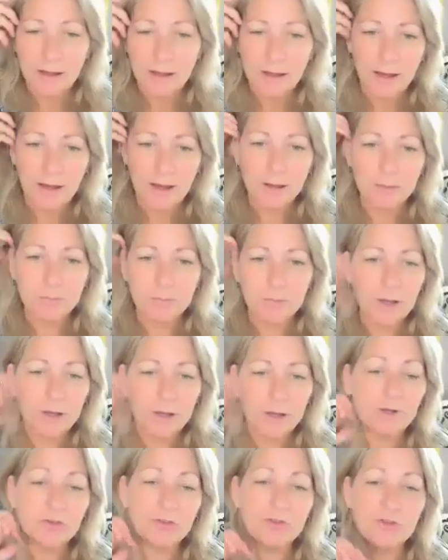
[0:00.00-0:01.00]

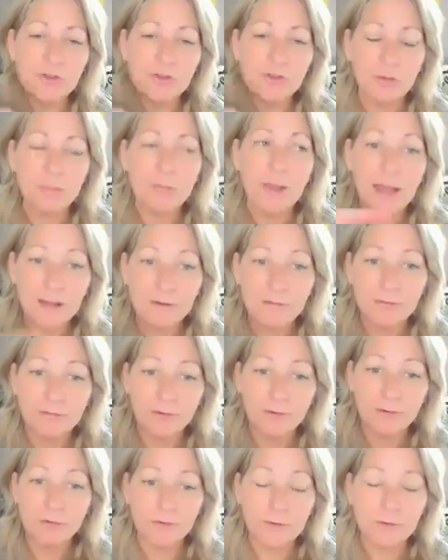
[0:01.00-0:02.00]
kind of jump
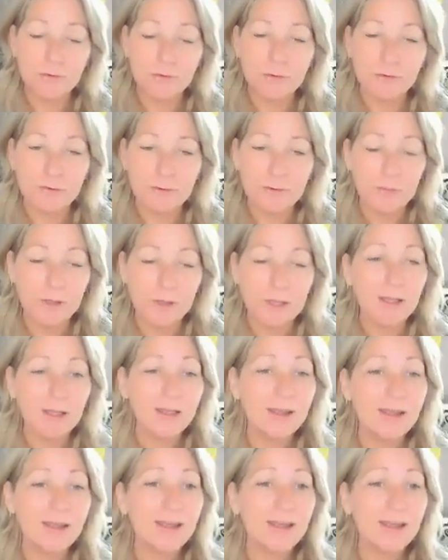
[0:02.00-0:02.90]
headfirst into something.